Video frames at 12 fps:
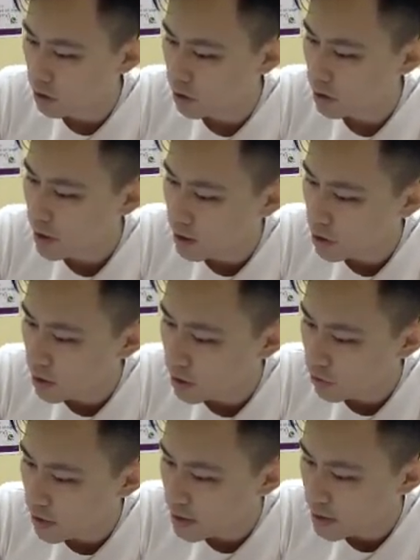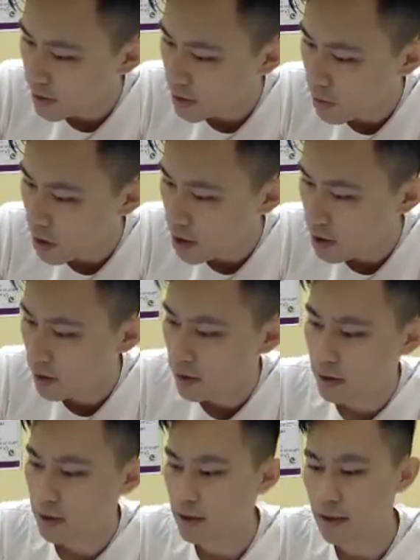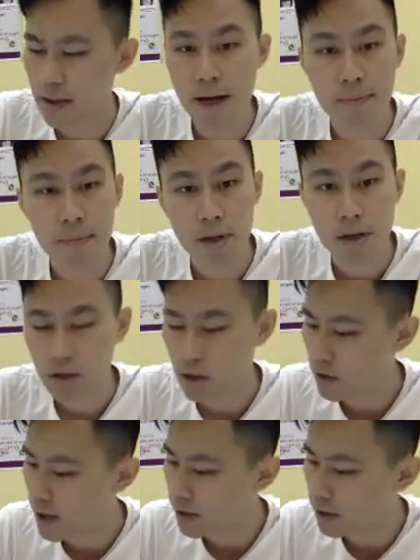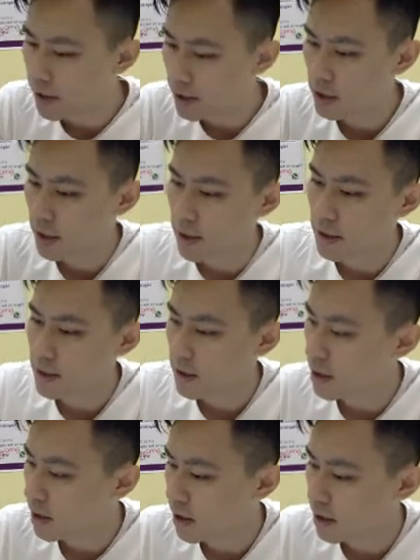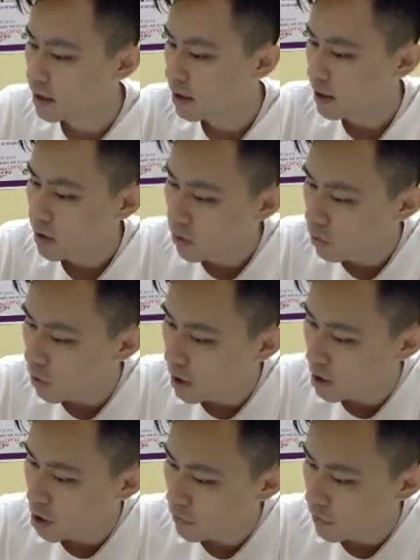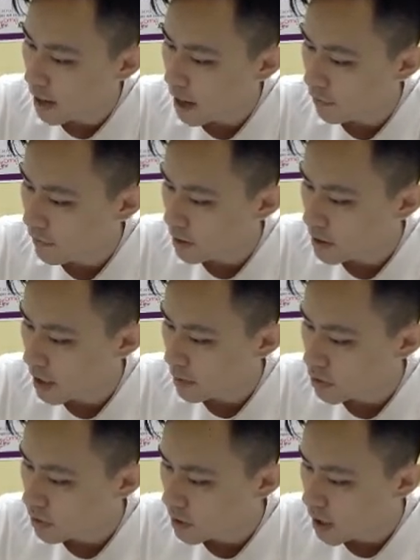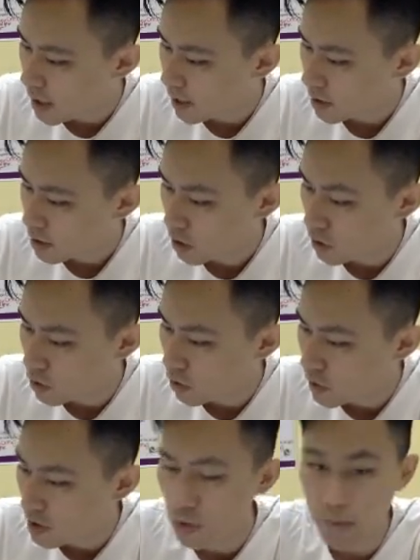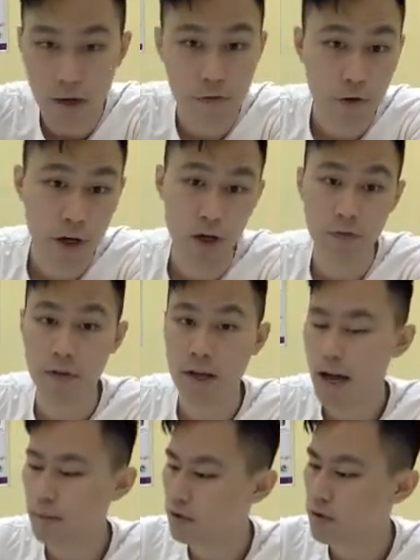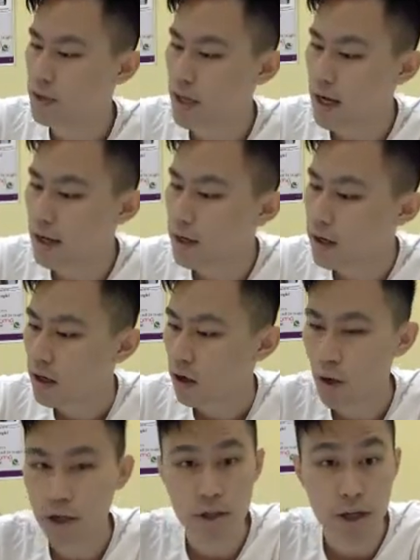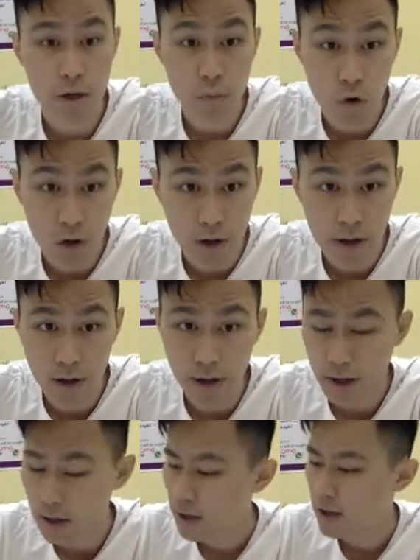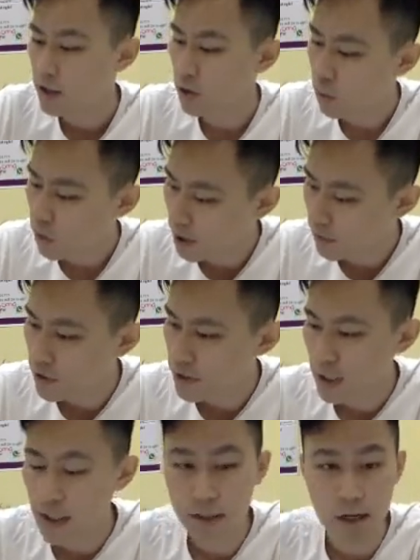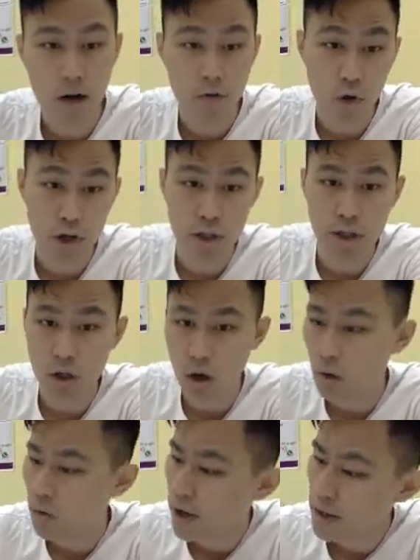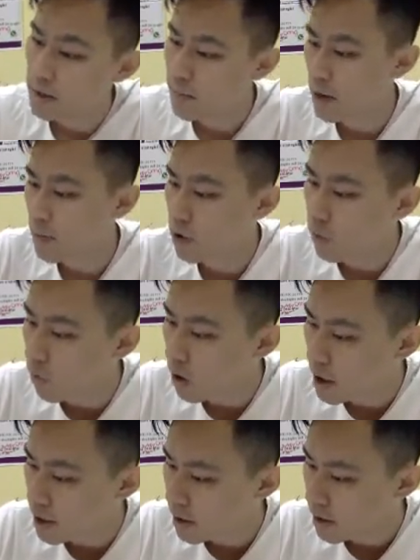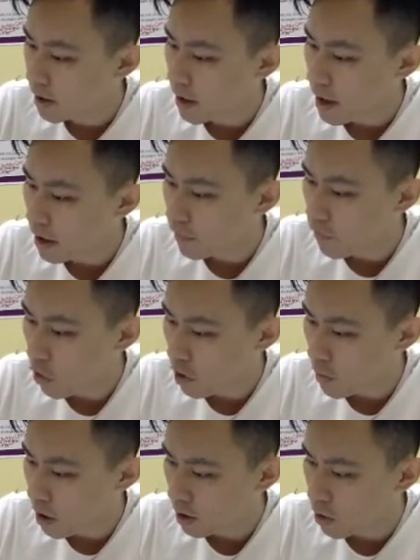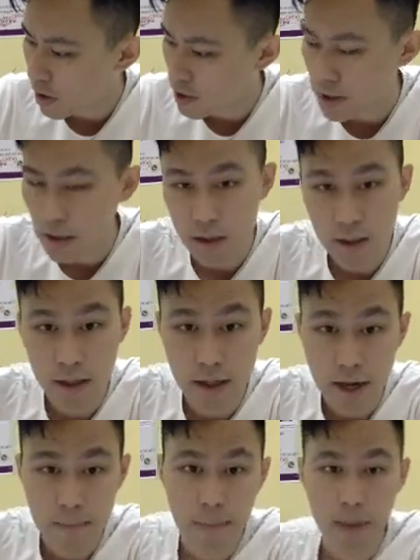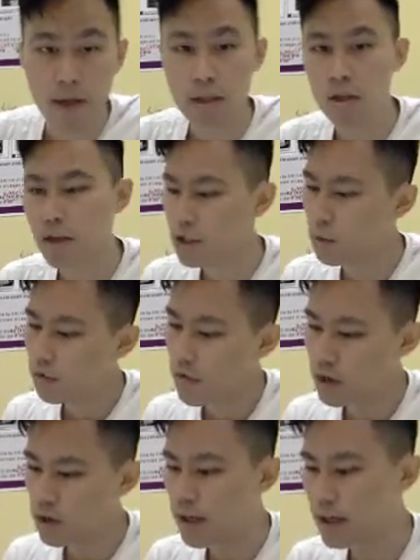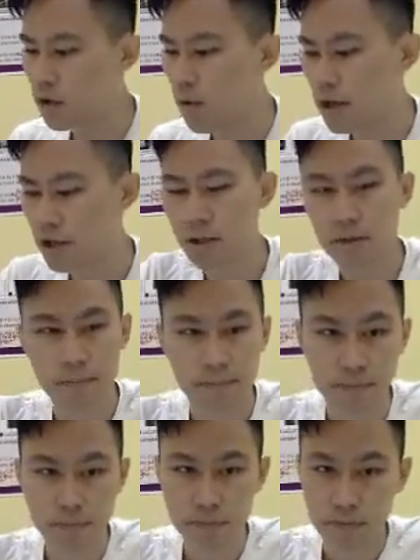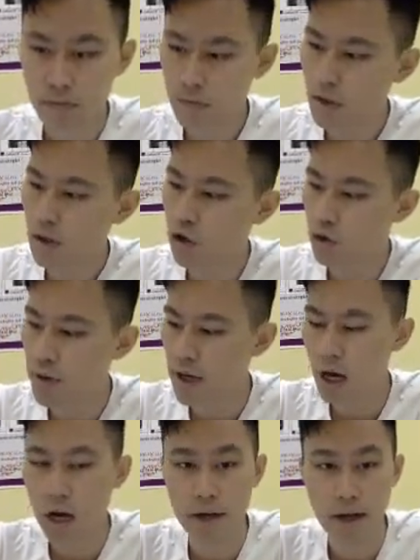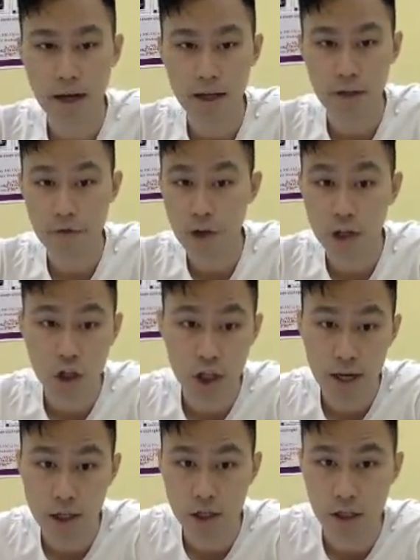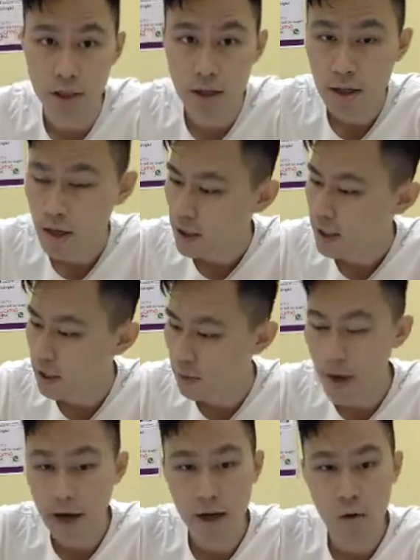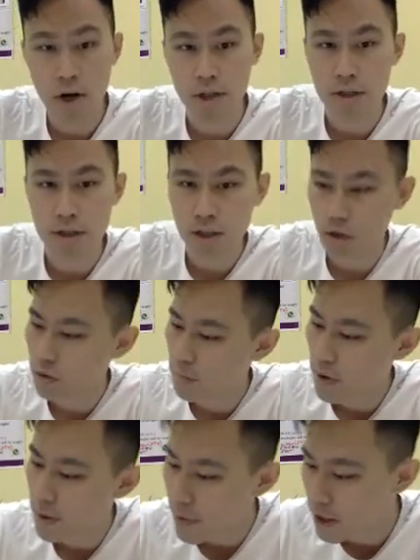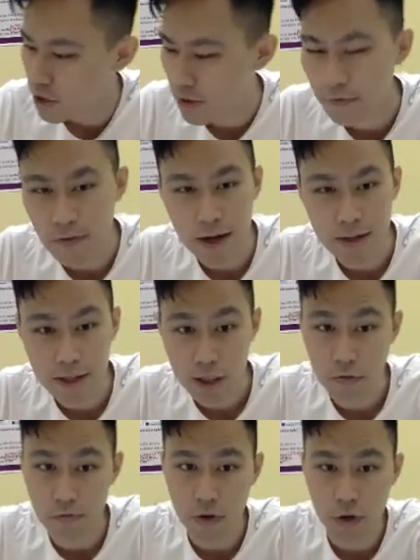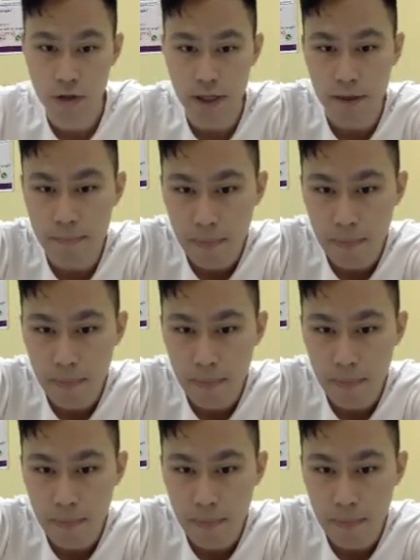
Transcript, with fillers: then you erase this part. Yeah? So, and this is the 1 over f x absolute sign. So you don't need to be afraid of the absolute sign question anymore, okay? So whenever you see this kind of question, is always paper 1 and 4 mark questions, yeah? So let's move on to next question. It will be on uh, differentiation kinematic questions. So many students find this confusing.